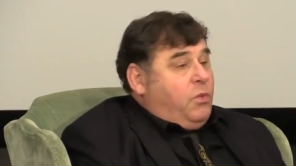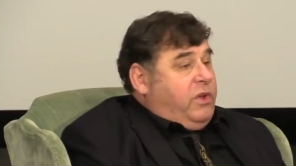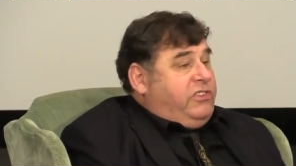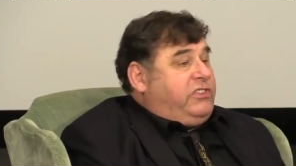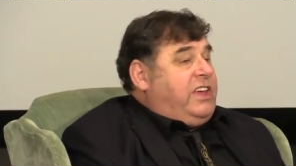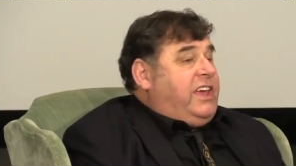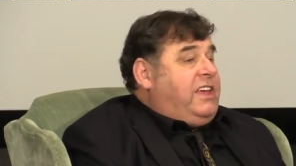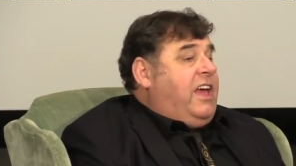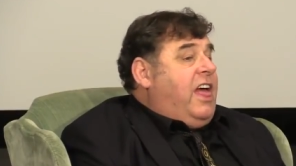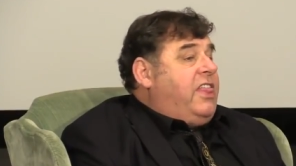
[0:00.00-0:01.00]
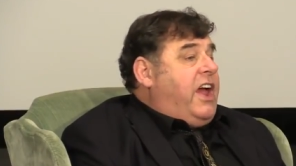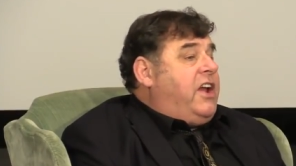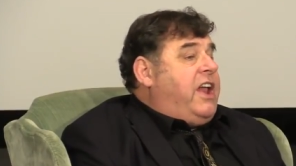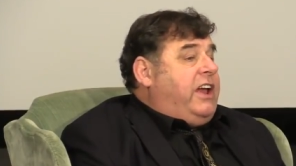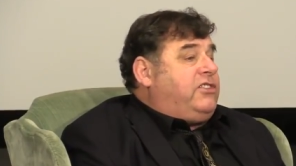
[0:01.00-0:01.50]
We see their
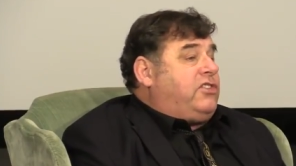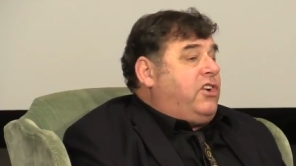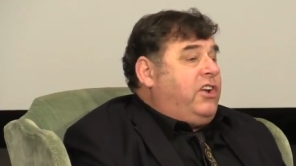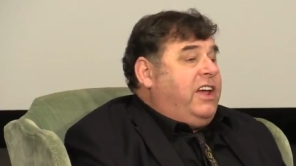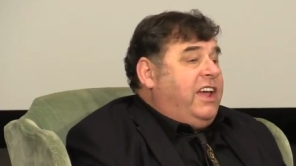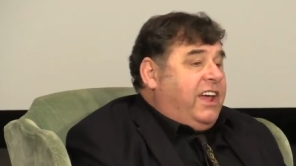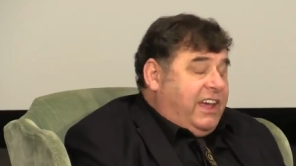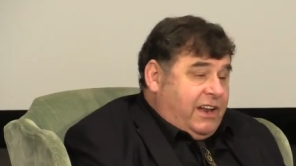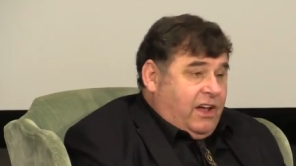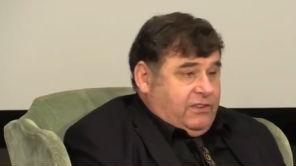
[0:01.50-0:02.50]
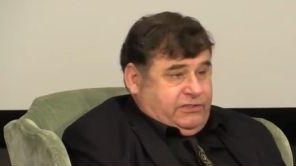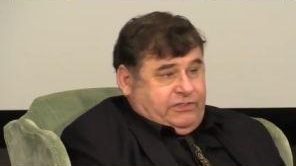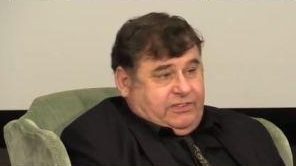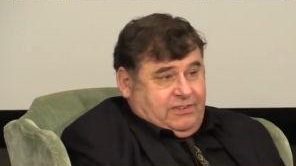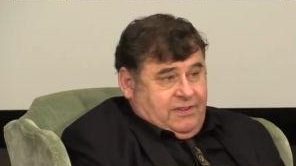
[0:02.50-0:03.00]
nature in
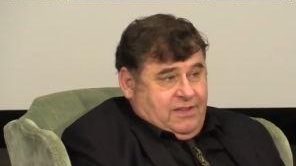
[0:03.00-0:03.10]
us.